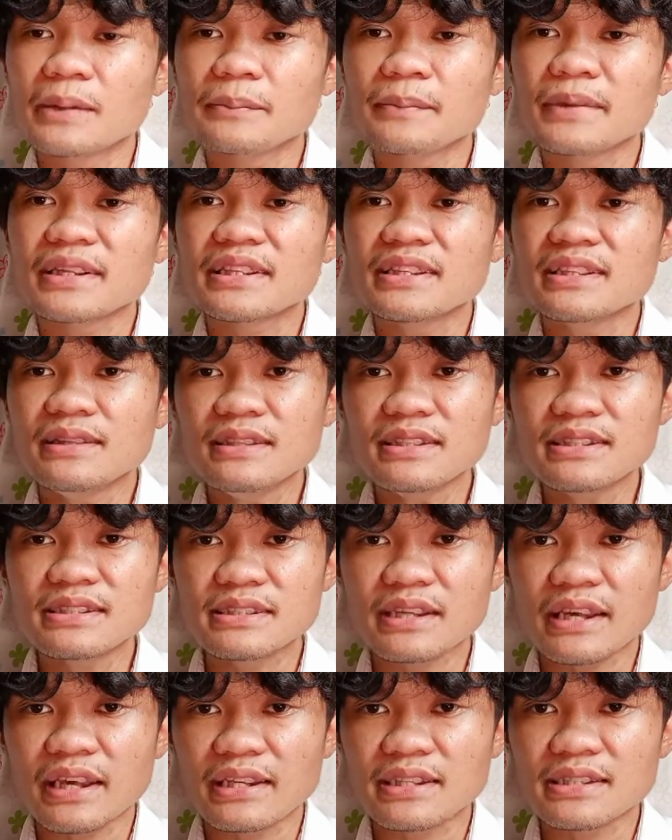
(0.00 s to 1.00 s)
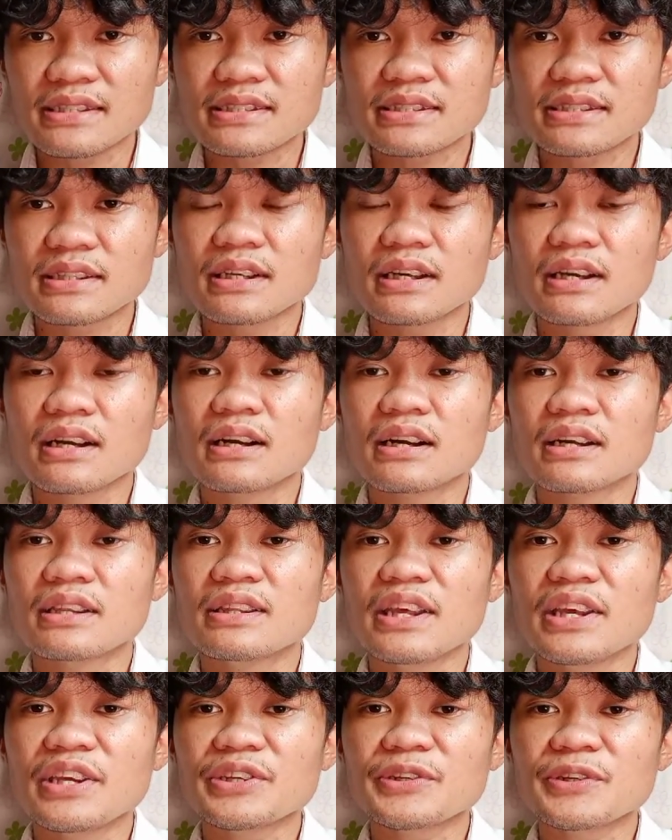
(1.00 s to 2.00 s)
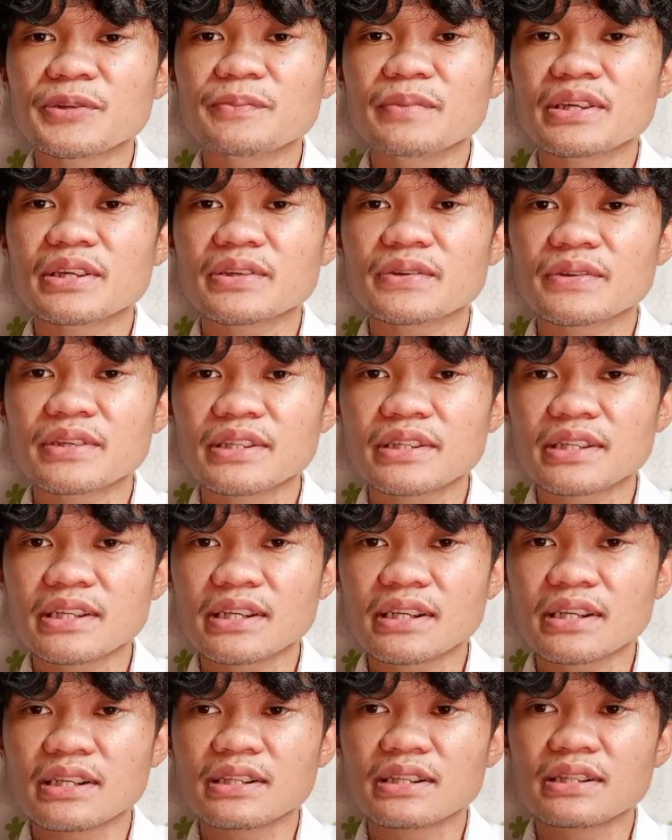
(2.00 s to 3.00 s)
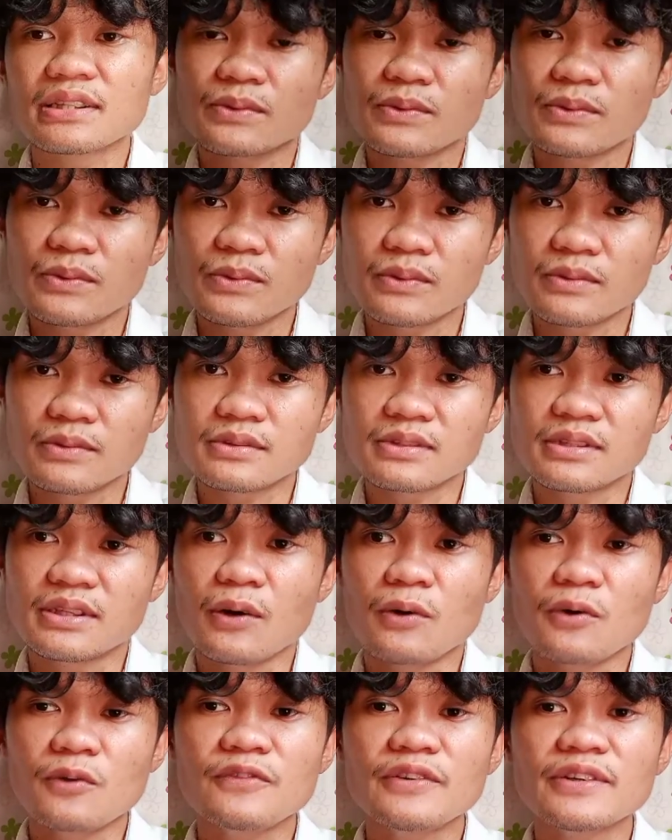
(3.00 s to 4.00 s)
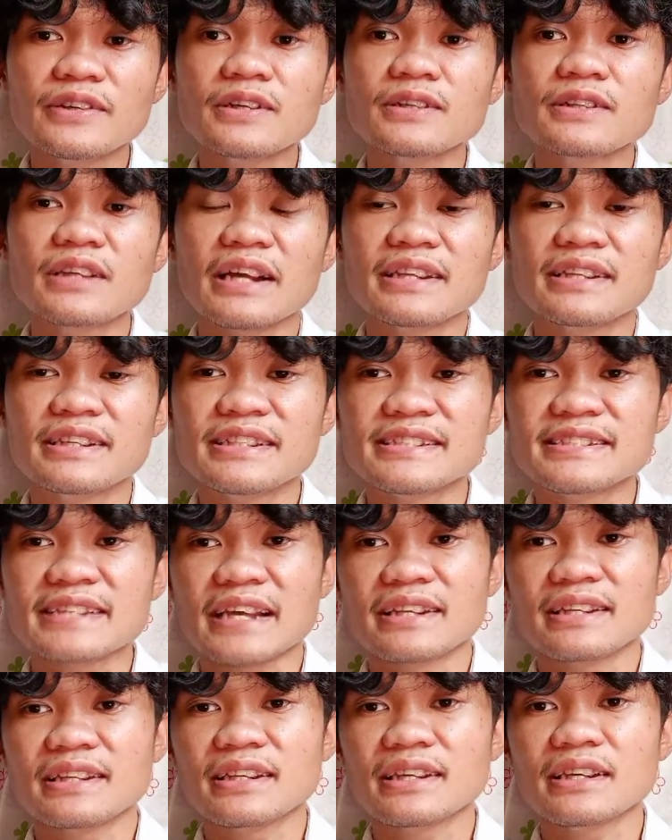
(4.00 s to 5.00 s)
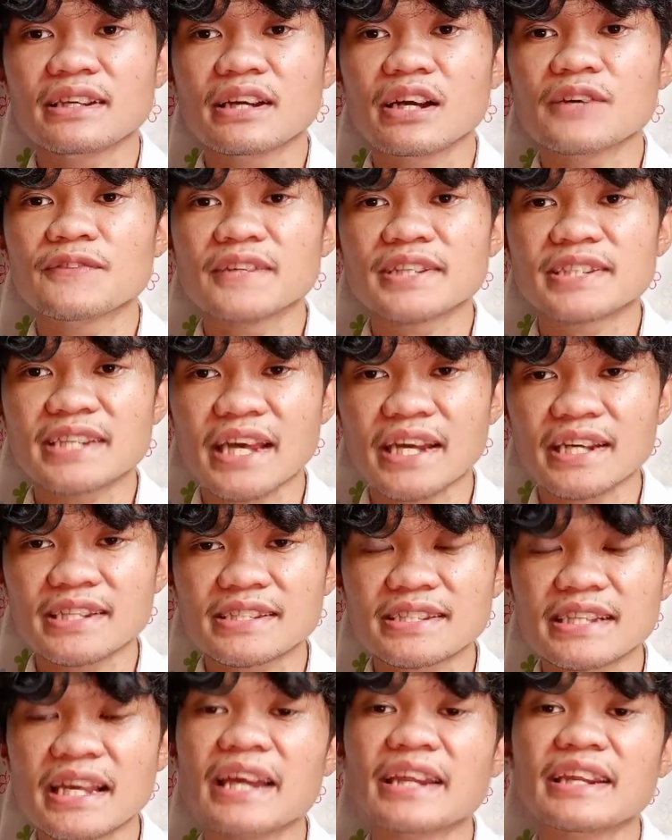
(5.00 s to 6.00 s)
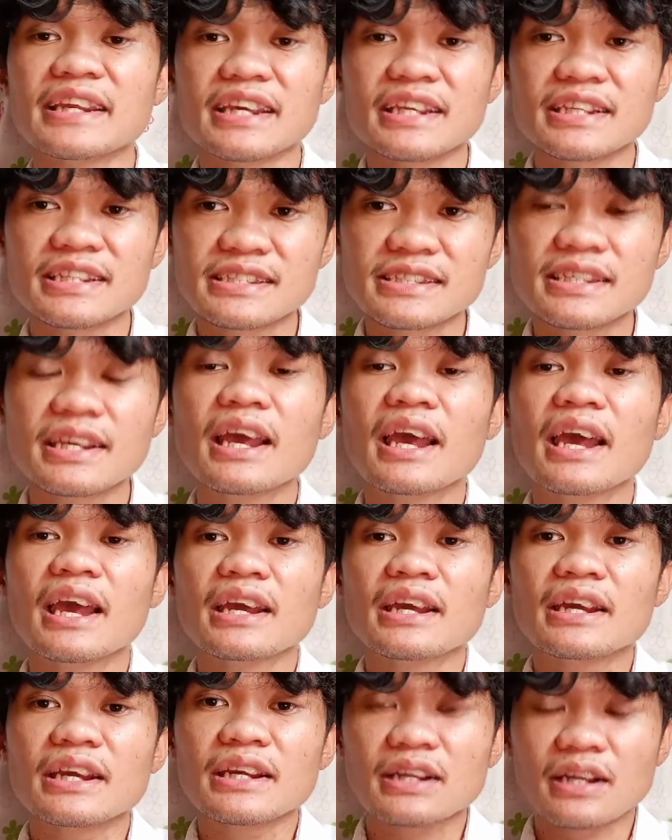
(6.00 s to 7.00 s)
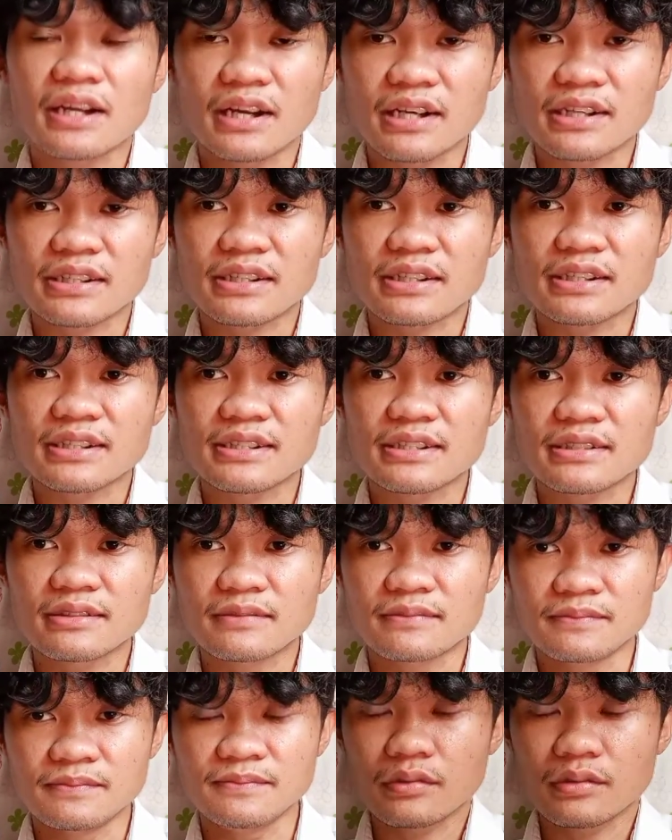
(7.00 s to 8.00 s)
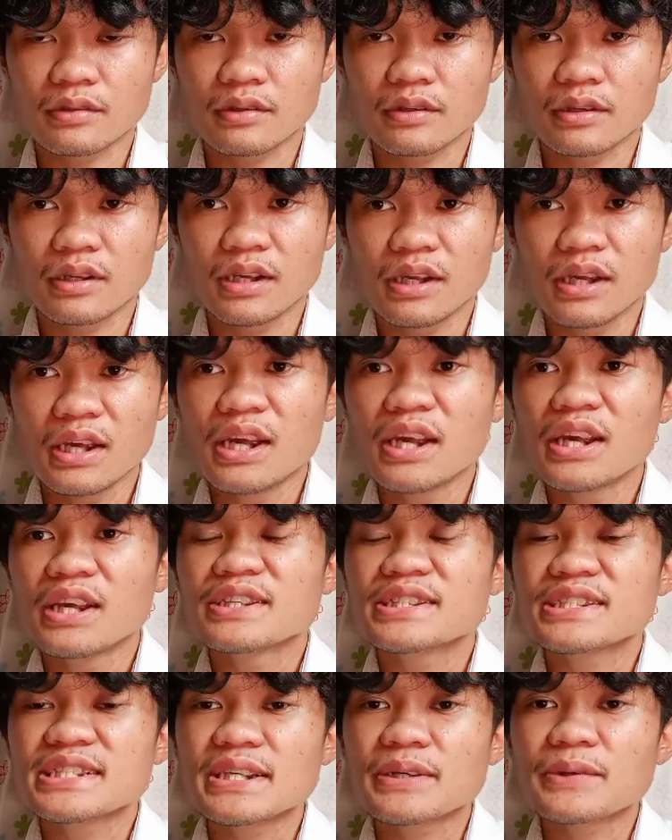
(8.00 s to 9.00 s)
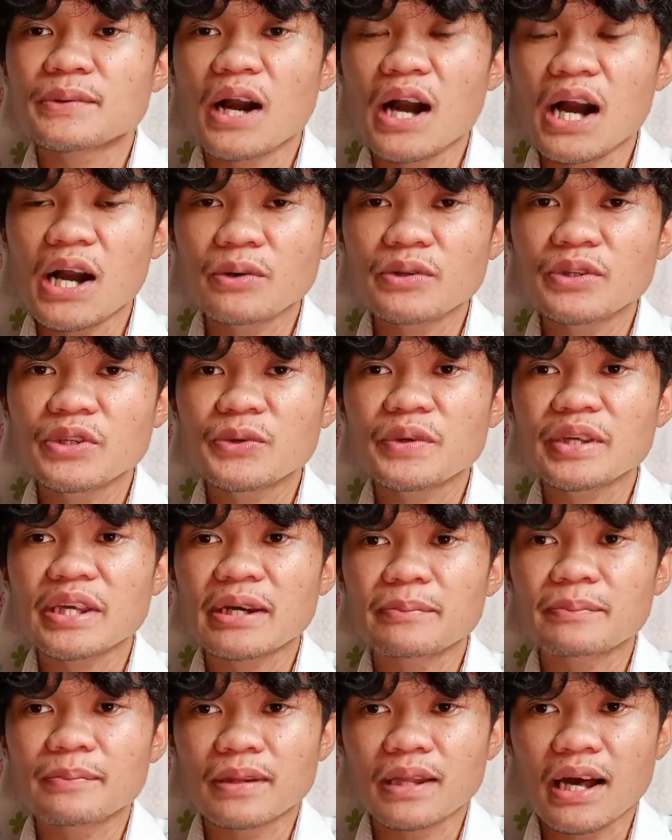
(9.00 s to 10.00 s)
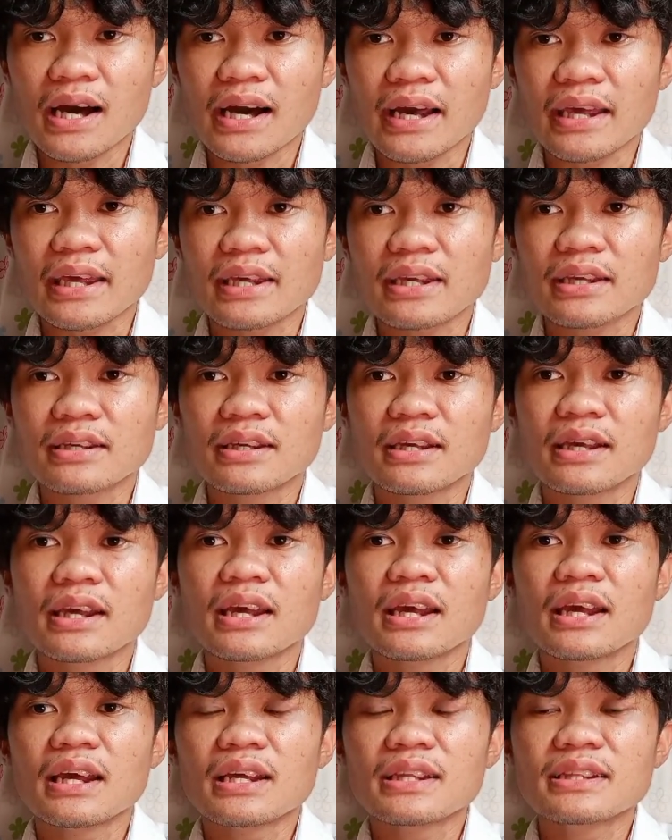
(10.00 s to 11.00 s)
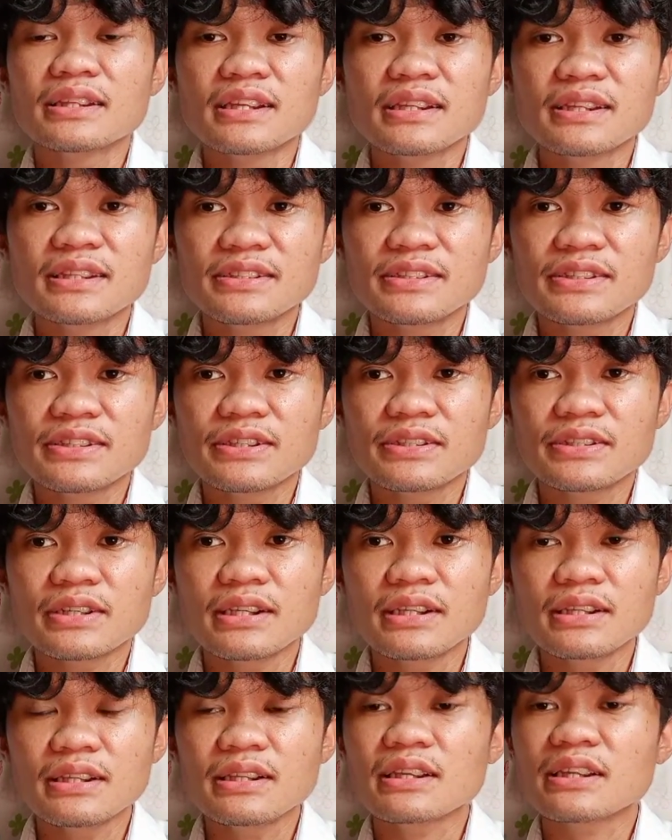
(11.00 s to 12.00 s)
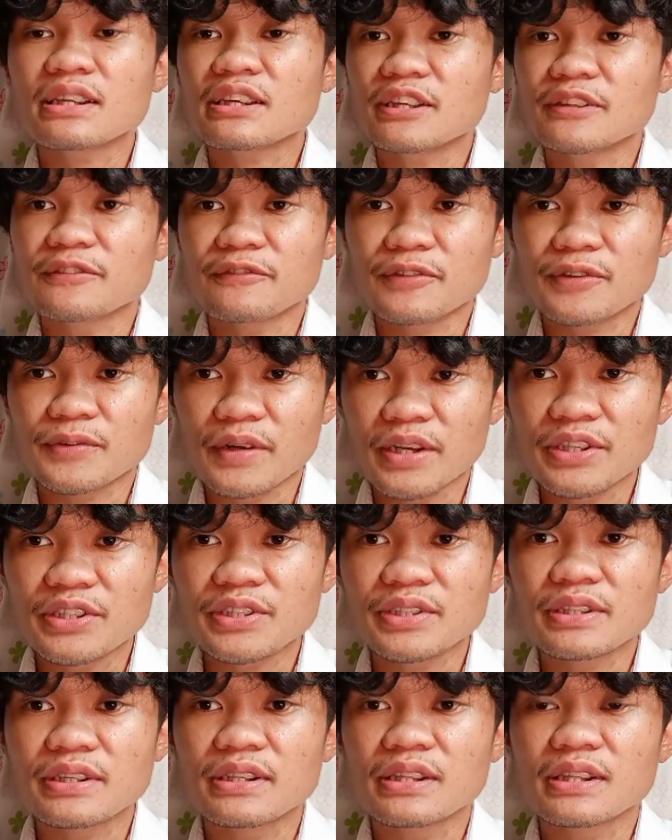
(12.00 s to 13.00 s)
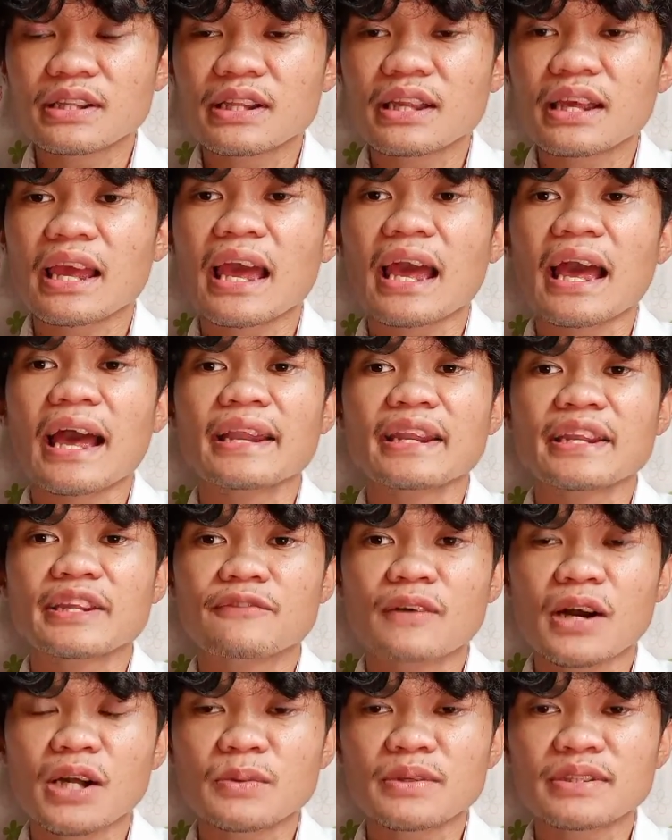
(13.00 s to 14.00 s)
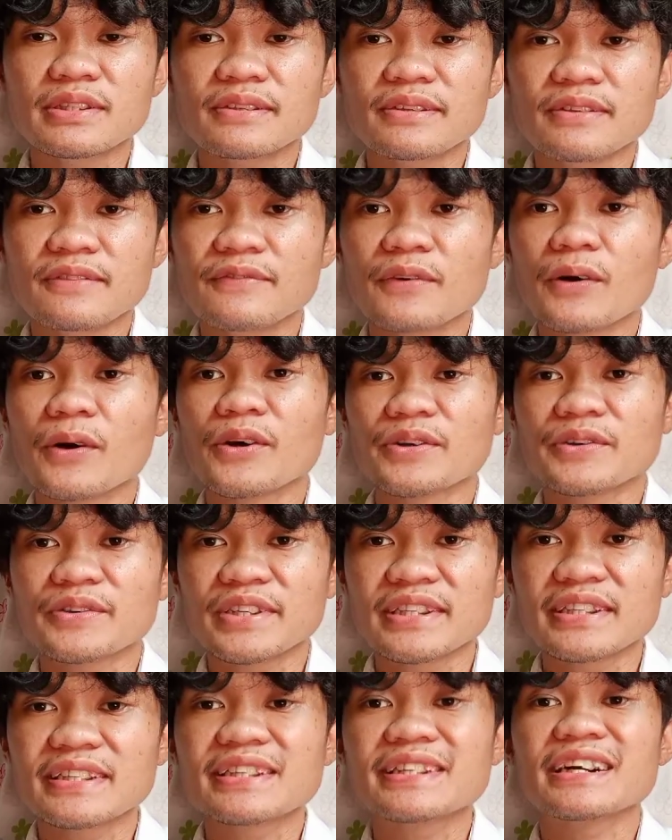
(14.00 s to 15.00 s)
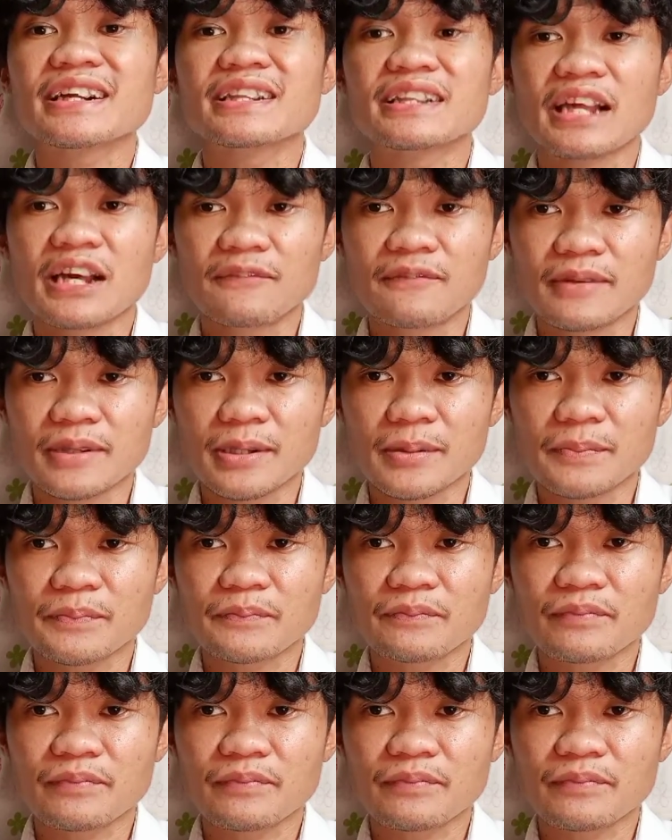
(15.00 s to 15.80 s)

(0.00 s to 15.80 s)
But in this case, they should be critical to the overall understanding of a text and its characters. So how do we apply the literal, inferential, and evaluative or critical level?